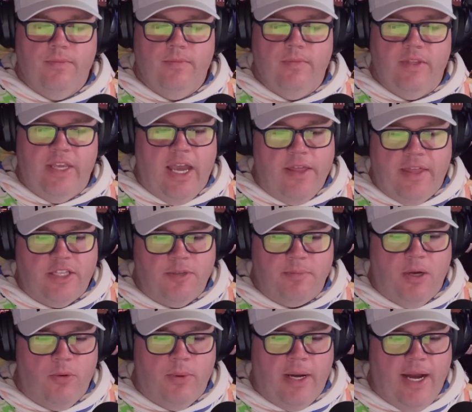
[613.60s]
Yeah, that's
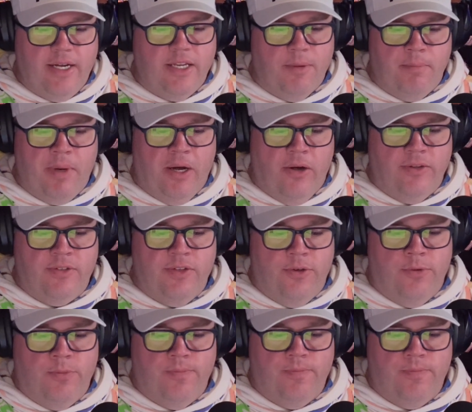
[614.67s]
about what I'd compare it to.